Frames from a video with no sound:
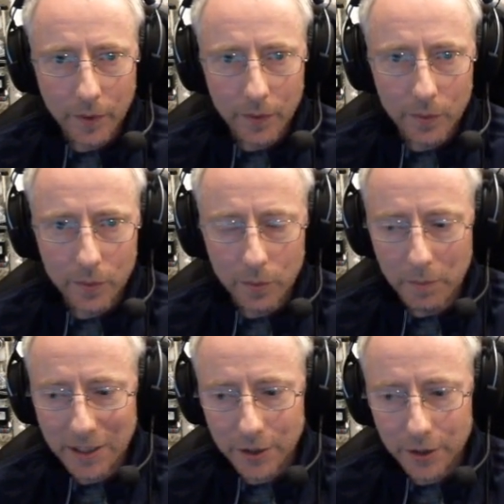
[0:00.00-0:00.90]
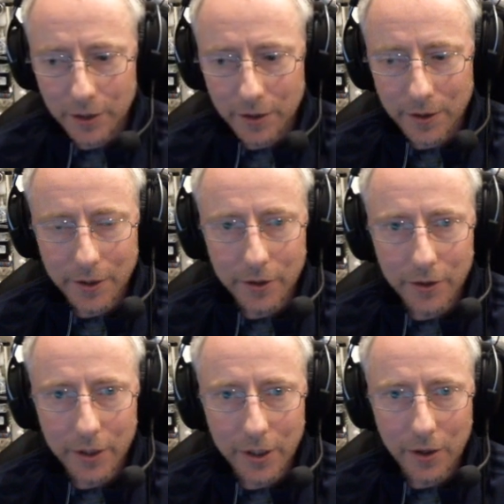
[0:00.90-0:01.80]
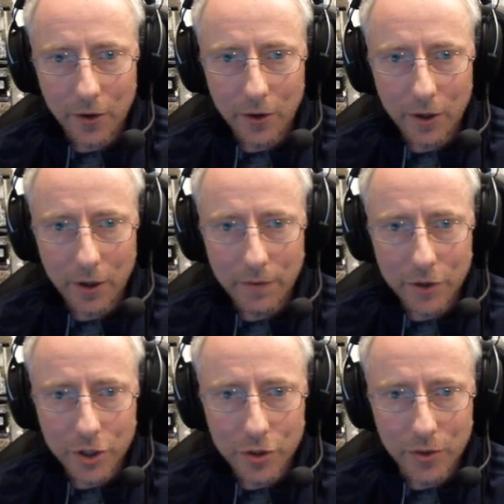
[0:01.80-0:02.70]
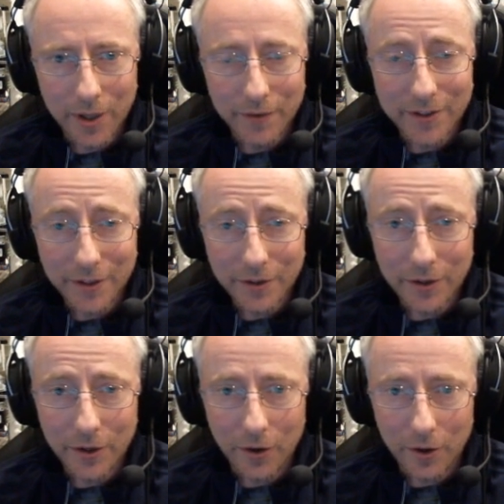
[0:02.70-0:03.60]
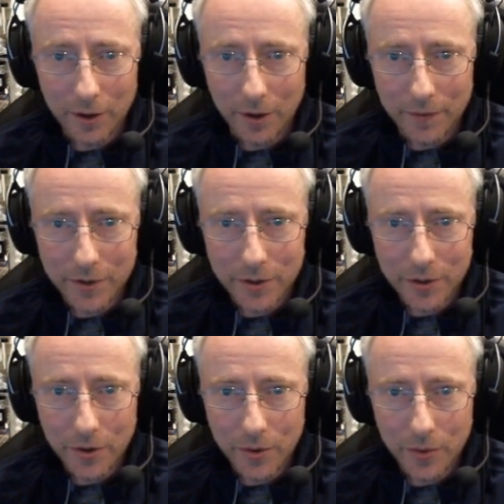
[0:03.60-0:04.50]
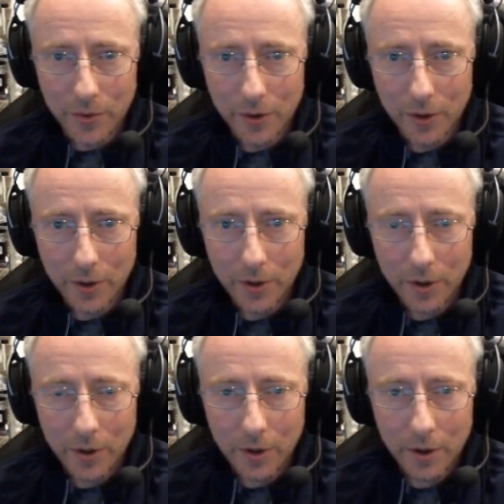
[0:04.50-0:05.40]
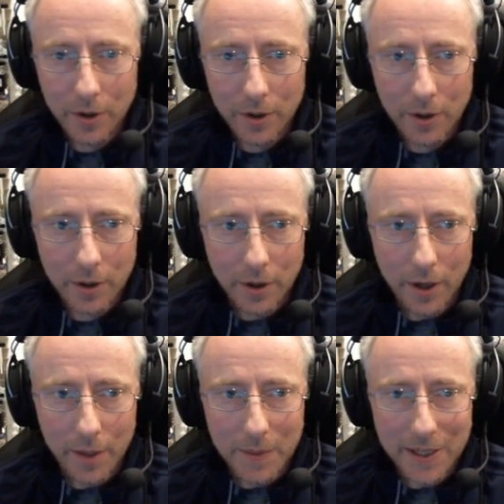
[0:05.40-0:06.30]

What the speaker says: Ooh, Master of the Theory. They archived Chew. They have 6 in their archives, so I'm